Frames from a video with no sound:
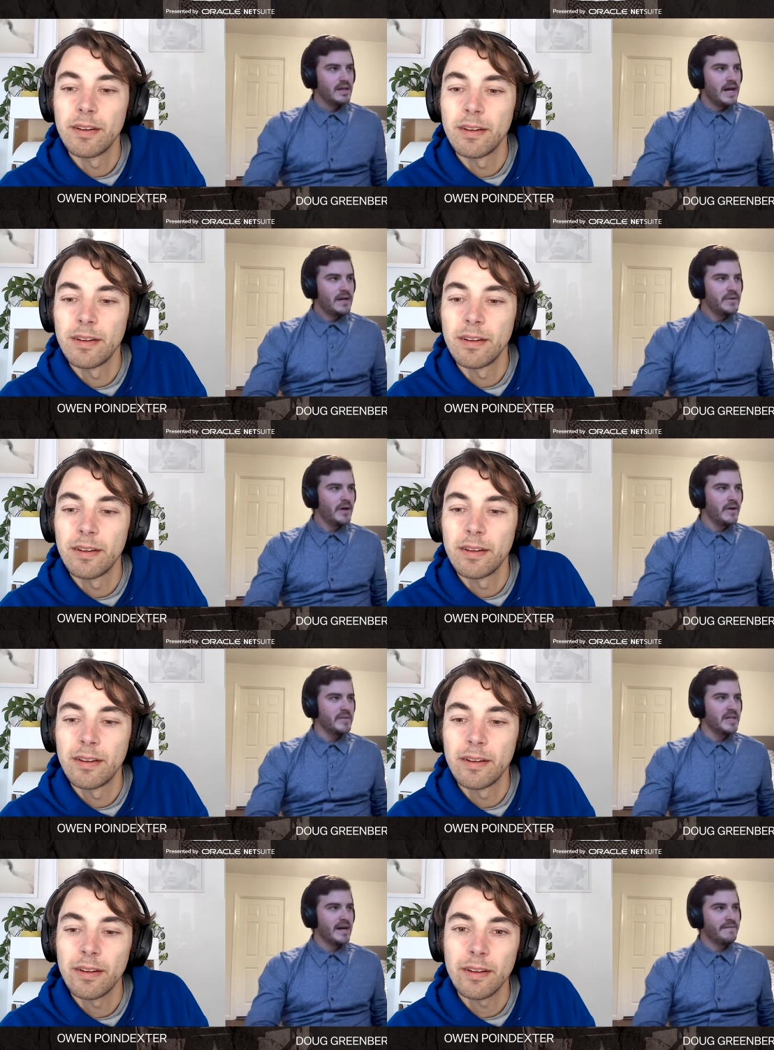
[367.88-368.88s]
Speaker 1: I don't know. I
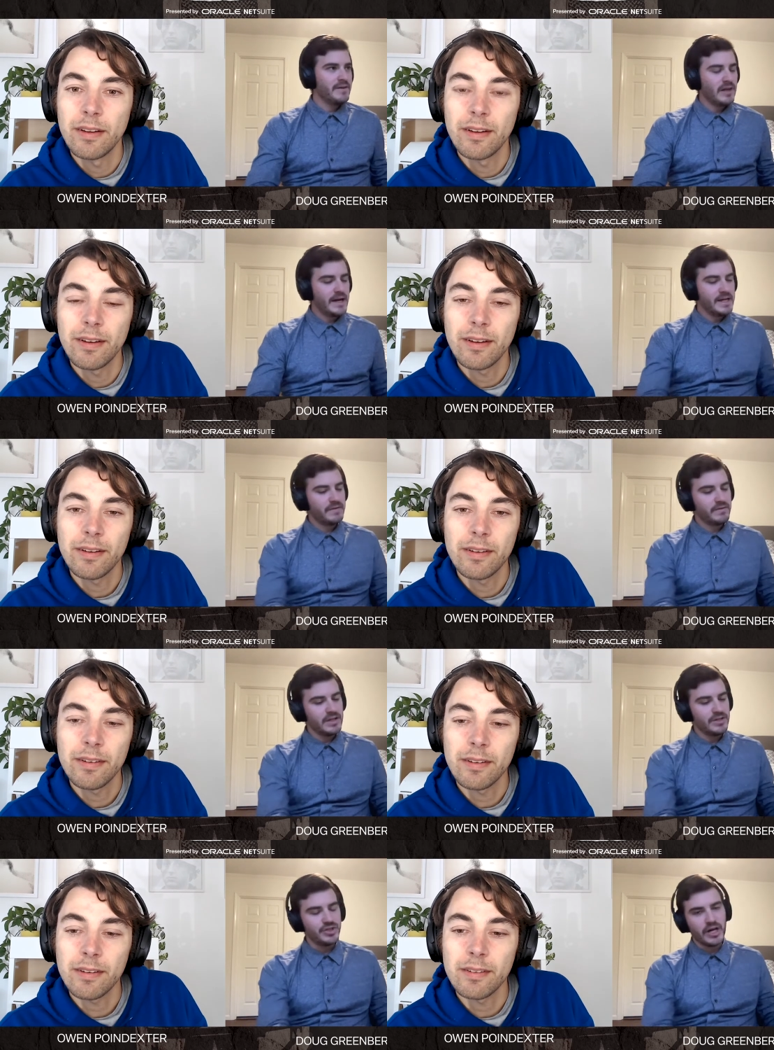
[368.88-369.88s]
mean, I feel like
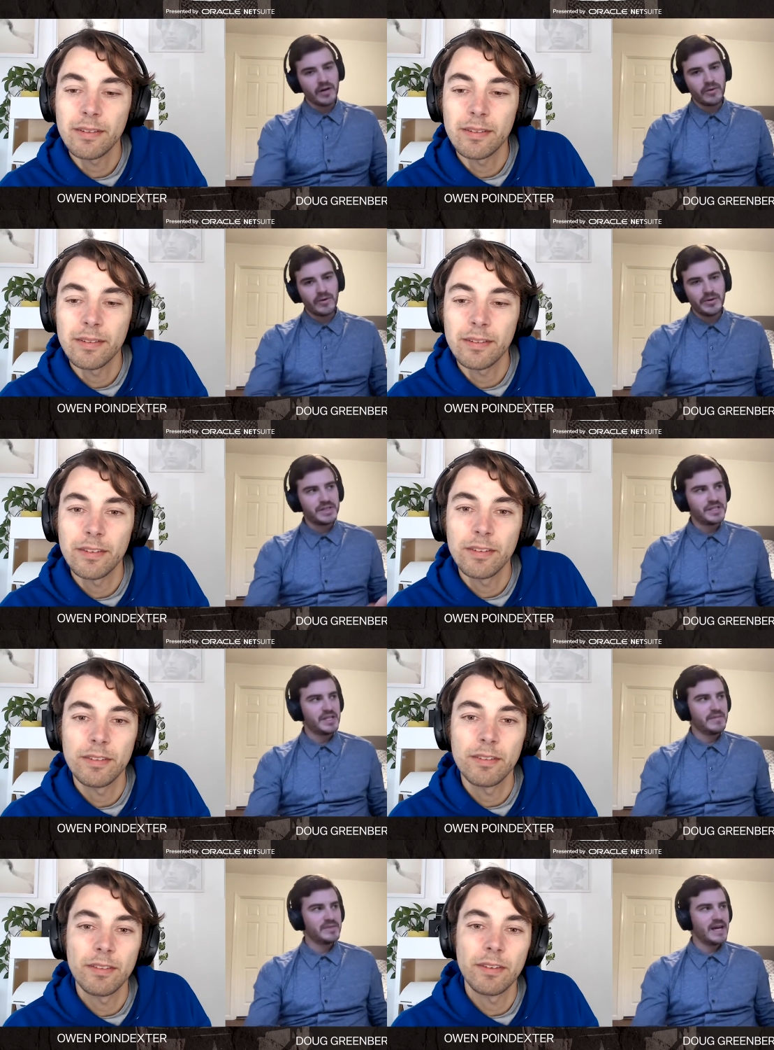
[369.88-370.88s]
in general, the
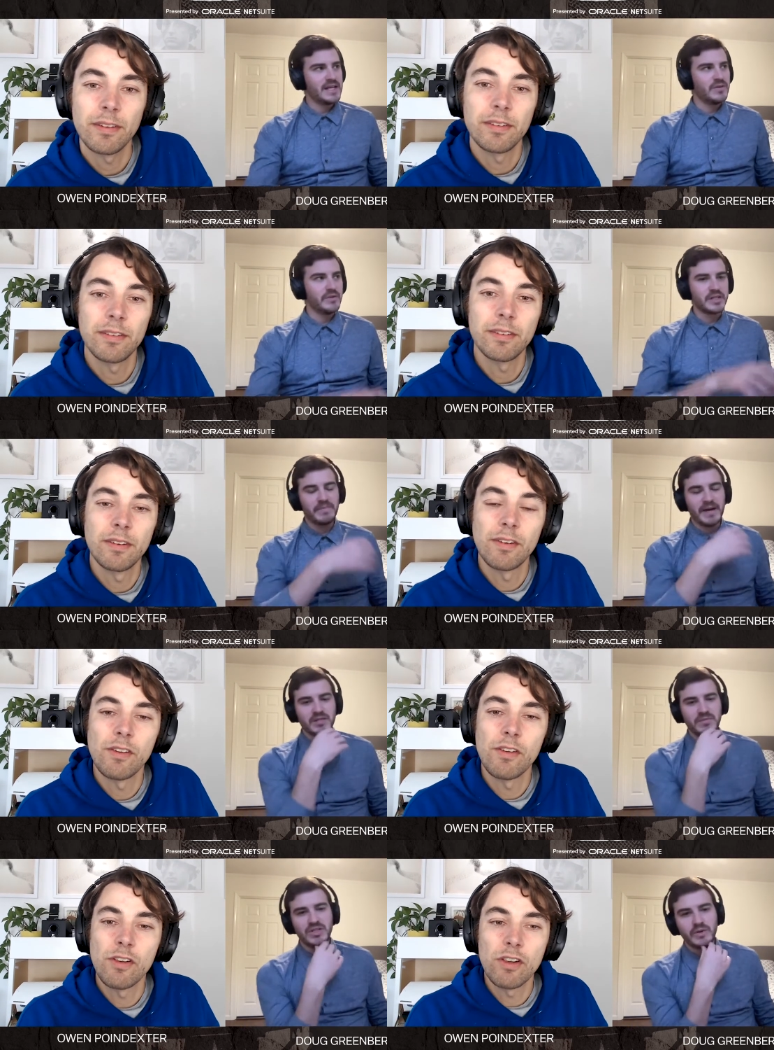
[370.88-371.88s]
teams that you would
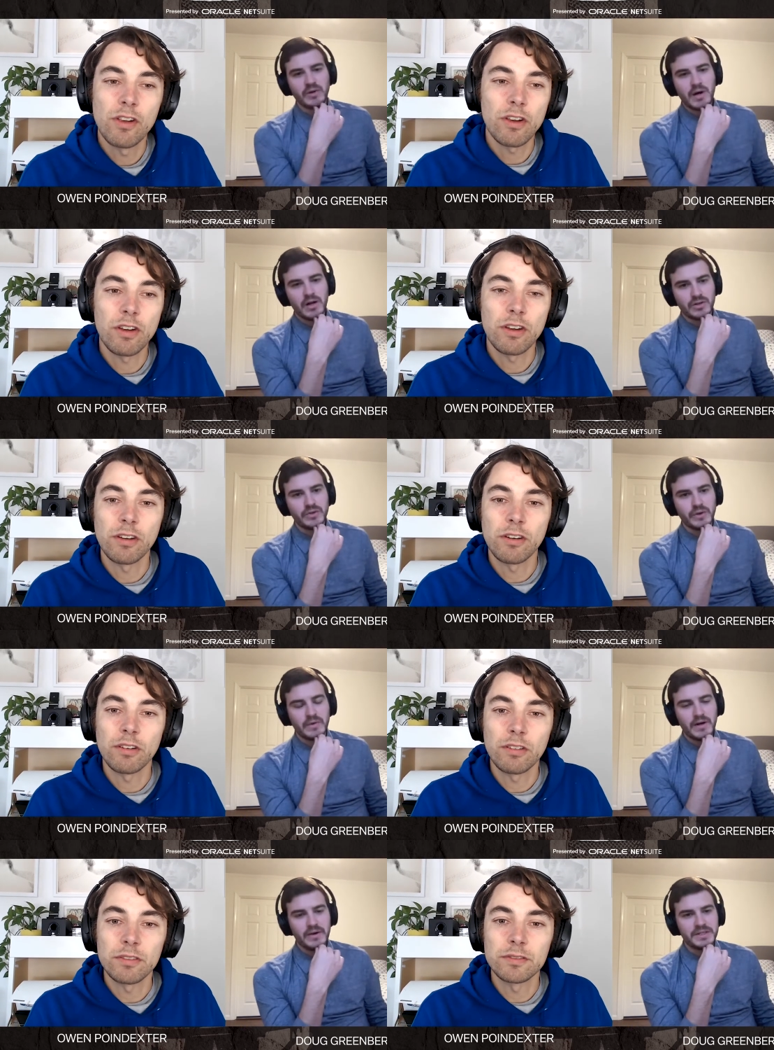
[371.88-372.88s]
expect to be doing well are
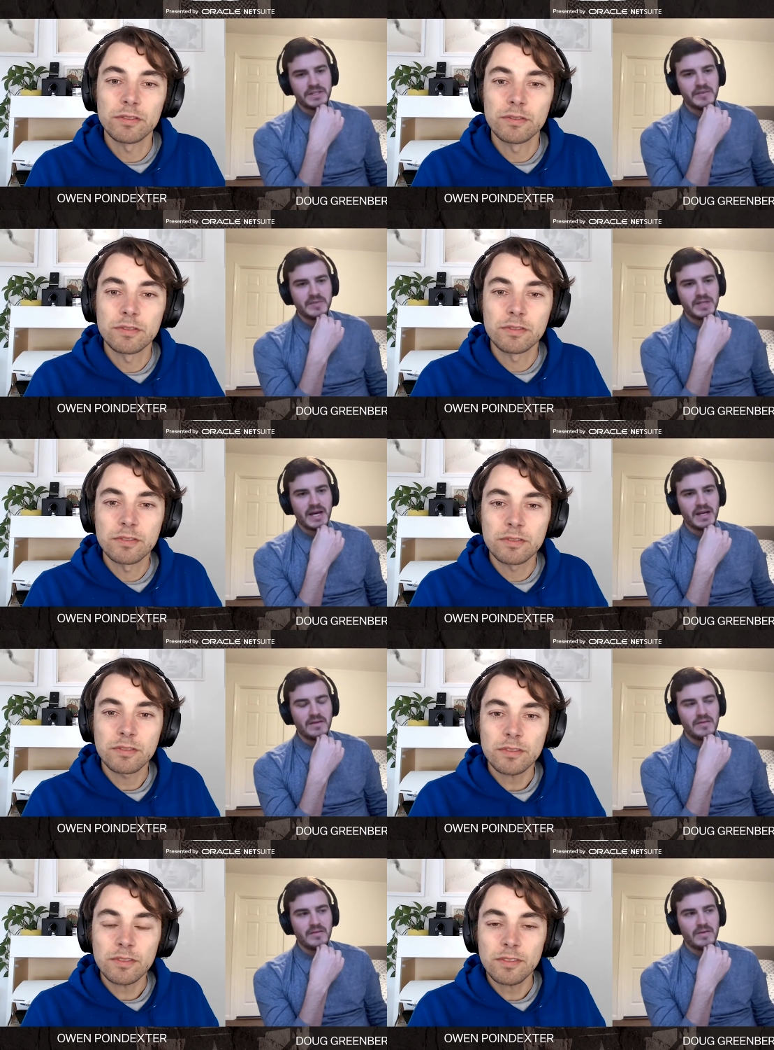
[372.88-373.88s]
doing well, and the teams
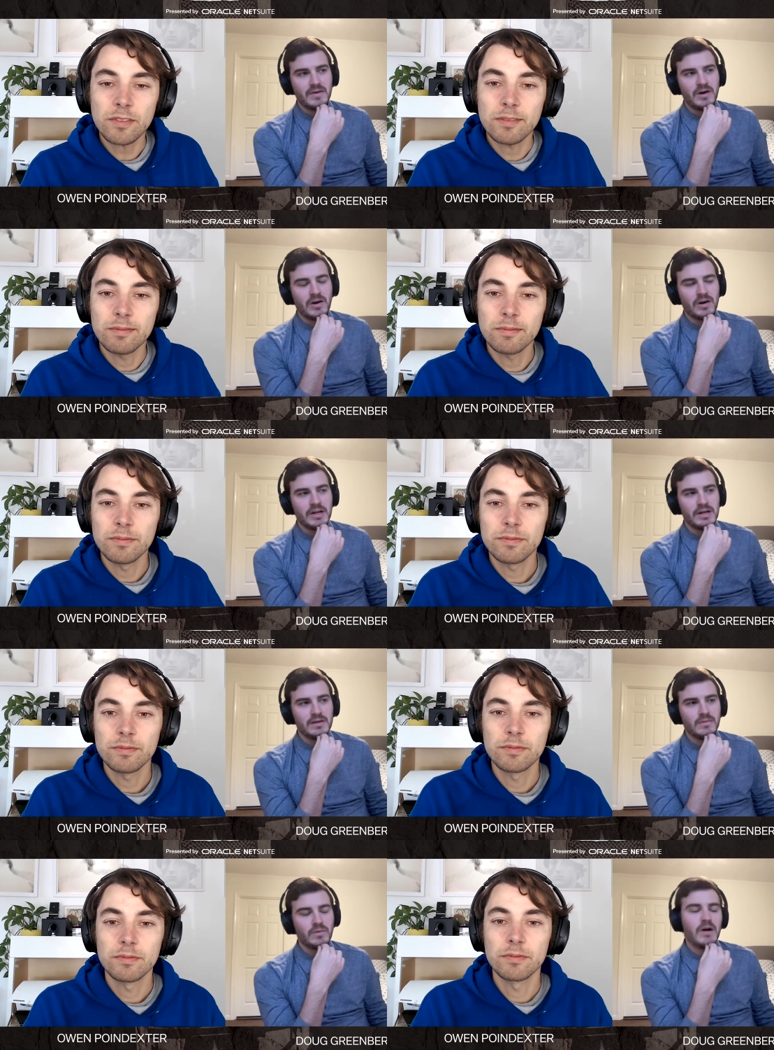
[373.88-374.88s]
that aren't
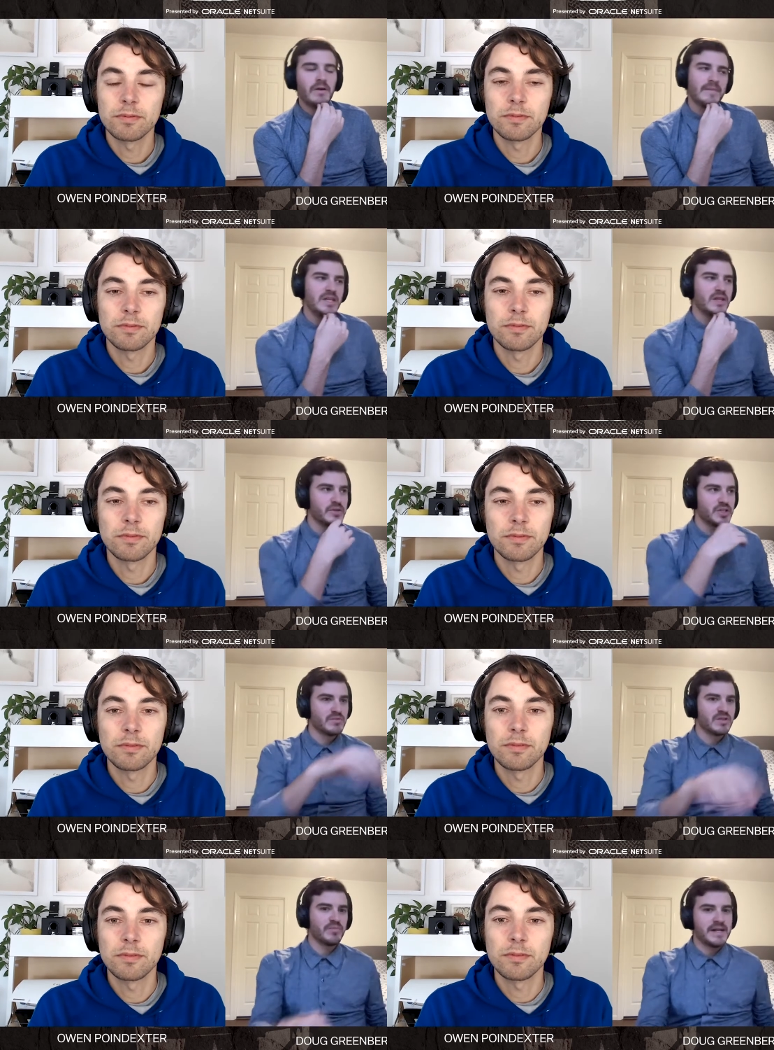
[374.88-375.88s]
well, I mean, there were
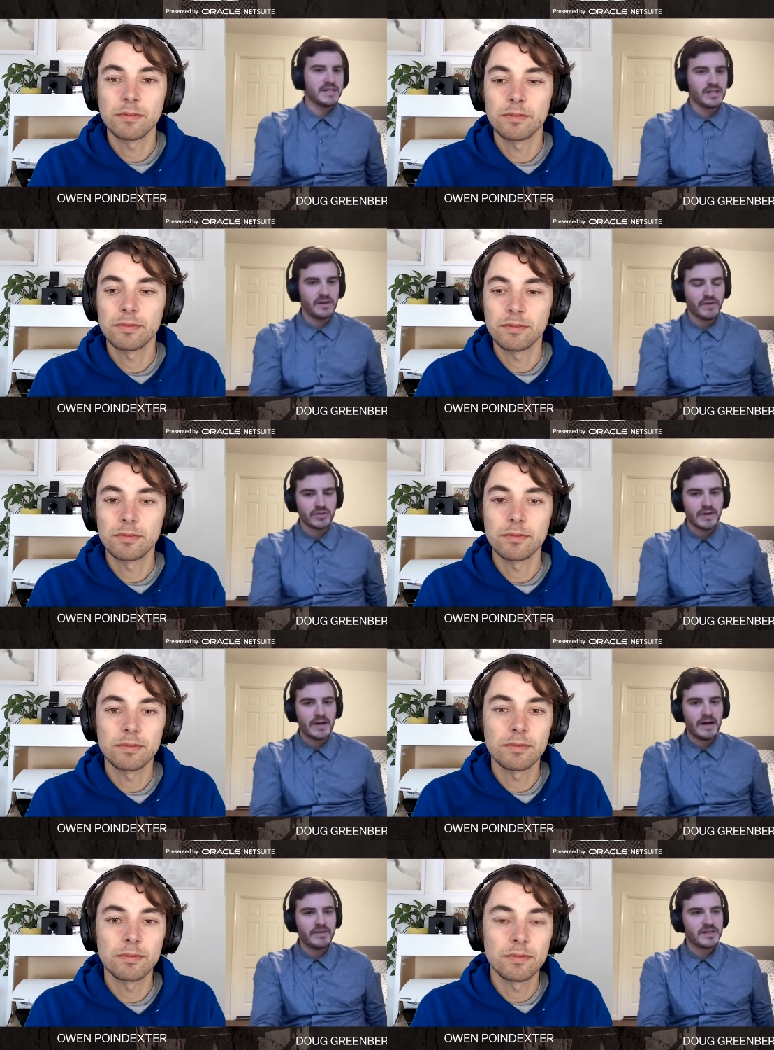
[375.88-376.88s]
some surprises in the first
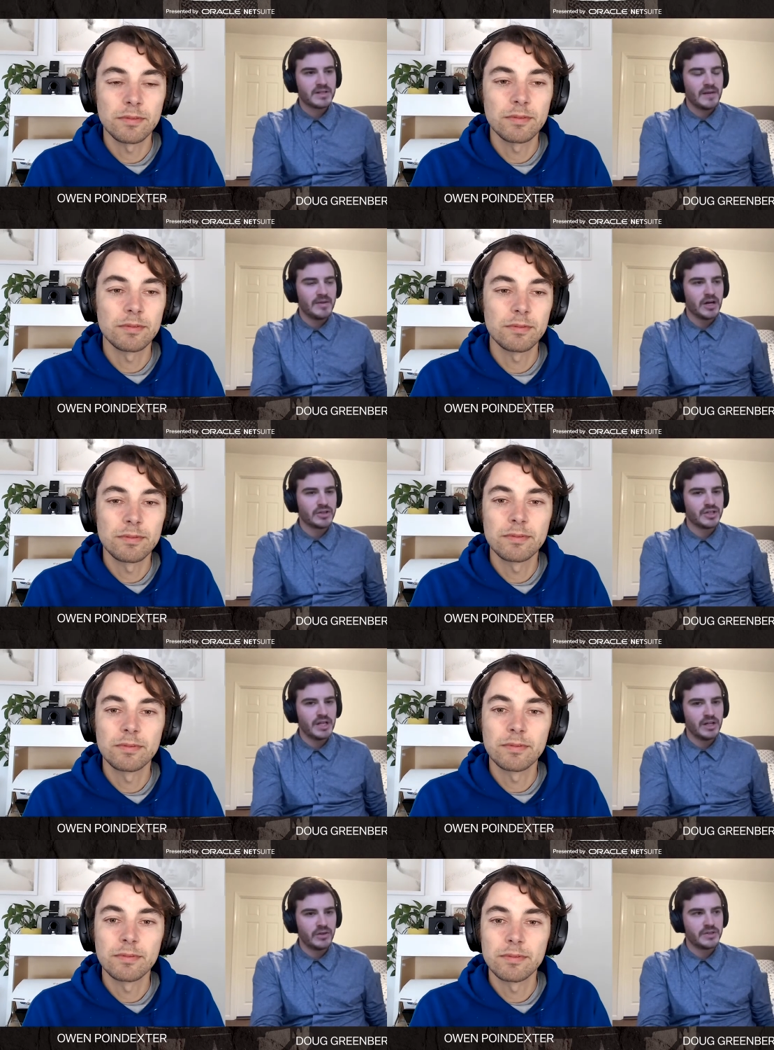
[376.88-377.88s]
round. Obviously, I mean,
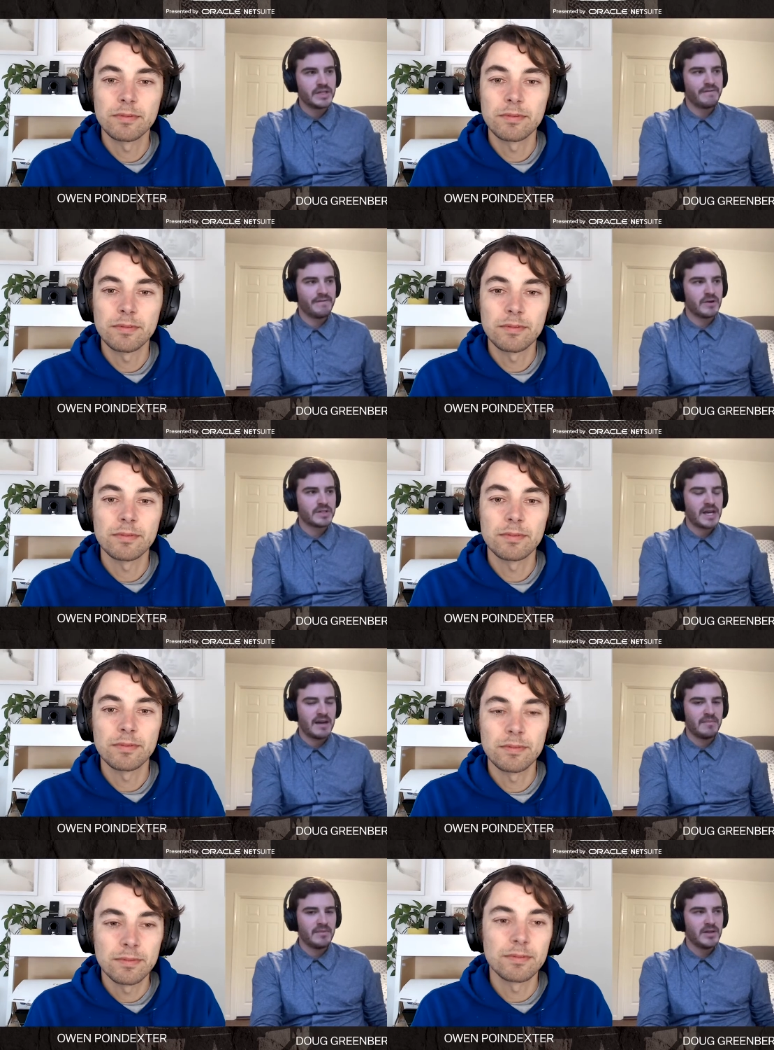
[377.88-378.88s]
Argentina losing that first
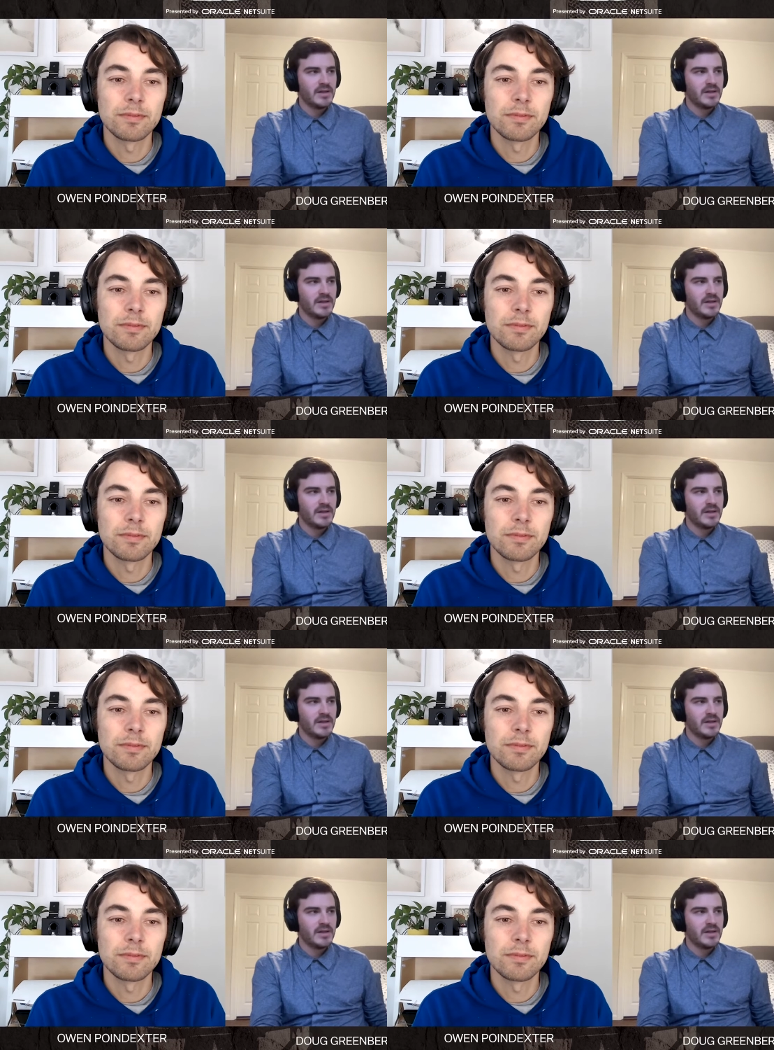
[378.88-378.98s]
game